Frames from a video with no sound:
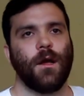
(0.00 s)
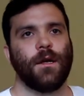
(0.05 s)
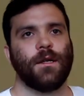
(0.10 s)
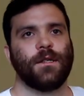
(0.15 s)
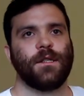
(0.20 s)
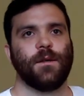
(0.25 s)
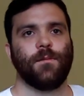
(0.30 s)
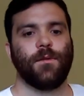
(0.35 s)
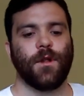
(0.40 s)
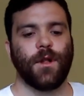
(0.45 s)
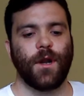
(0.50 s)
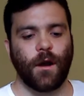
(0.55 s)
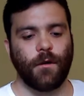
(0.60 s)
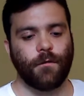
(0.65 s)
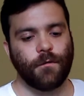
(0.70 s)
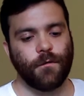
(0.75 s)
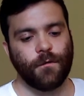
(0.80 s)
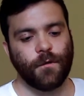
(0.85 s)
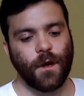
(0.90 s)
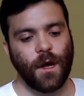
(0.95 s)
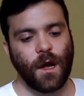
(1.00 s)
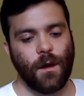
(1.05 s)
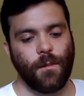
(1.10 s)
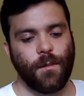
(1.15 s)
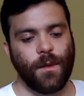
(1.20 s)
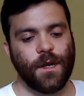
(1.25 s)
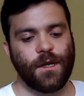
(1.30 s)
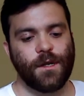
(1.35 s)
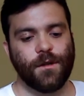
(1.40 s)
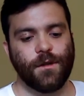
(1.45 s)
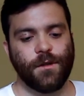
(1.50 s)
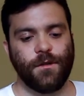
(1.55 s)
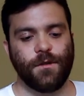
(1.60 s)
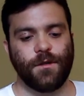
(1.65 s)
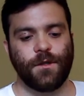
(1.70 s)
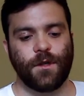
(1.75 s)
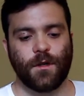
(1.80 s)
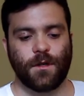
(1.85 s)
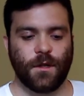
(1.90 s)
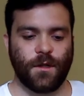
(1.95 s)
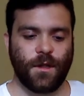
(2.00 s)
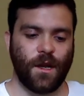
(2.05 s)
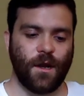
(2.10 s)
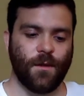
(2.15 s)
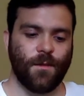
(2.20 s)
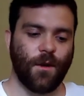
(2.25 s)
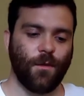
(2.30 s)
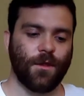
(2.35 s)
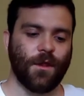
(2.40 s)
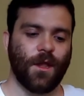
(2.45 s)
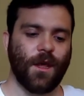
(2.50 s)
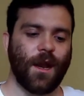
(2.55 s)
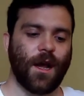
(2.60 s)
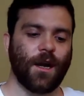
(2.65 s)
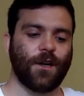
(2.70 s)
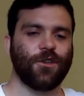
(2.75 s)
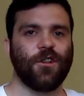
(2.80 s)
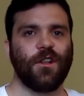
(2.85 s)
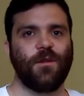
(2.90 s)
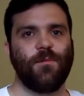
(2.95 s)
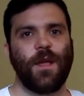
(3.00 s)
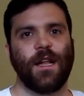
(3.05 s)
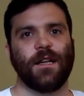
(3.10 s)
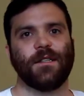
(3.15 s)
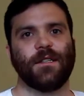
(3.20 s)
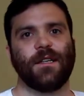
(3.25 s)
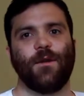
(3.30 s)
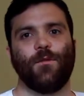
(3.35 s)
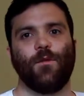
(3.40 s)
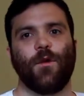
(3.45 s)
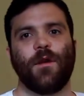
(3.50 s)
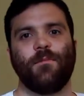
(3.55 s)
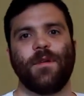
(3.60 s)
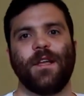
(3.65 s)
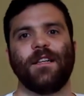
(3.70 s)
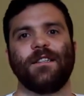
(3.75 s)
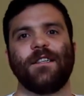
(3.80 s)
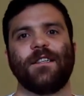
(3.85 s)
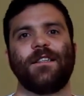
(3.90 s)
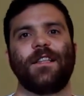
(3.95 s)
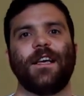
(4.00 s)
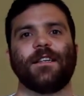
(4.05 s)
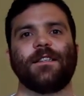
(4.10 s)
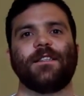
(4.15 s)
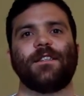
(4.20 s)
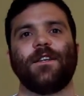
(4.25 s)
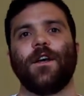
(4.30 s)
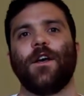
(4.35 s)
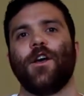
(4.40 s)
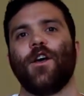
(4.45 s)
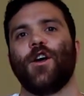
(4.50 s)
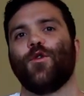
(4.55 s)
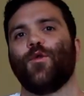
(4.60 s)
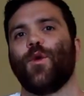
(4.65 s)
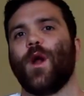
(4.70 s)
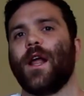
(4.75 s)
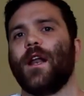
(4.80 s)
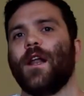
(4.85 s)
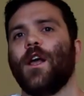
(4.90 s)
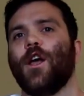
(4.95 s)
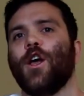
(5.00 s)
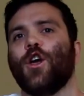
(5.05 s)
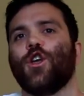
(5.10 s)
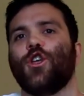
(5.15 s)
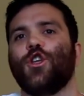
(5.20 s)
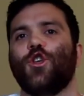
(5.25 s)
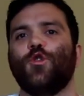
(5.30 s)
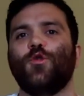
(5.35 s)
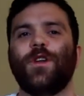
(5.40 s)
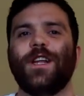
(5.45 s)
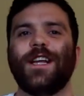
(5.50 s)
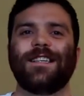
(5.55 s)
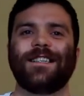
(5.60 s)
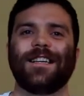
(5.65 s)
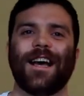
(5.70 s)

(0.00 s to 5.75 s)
Simple enough, until you start to think about what that actually means. And what it means is this, right? You need to